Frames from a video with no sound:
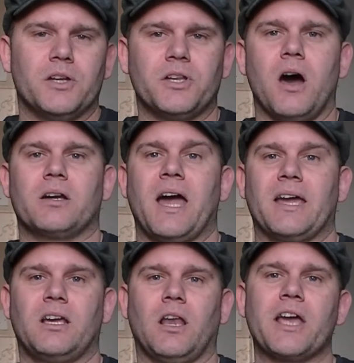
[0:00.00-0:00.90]
Dark
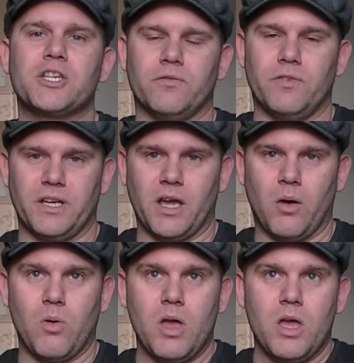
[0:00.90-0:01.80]
Knight collection
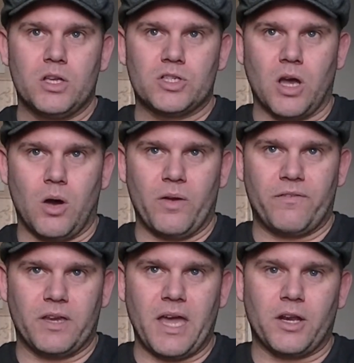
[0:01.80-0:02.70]
video. So
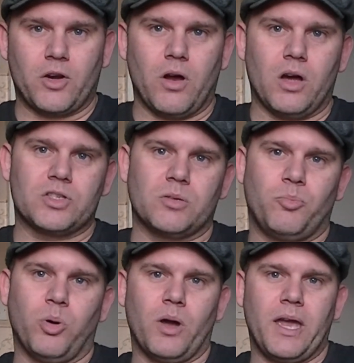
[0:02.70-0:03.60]
if you get across
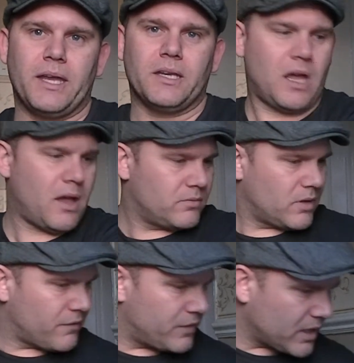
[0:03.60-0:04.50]
and put in,
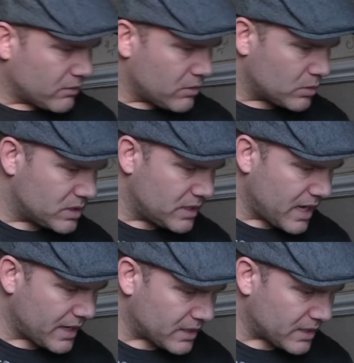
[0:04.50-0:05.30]
I think I wrote it down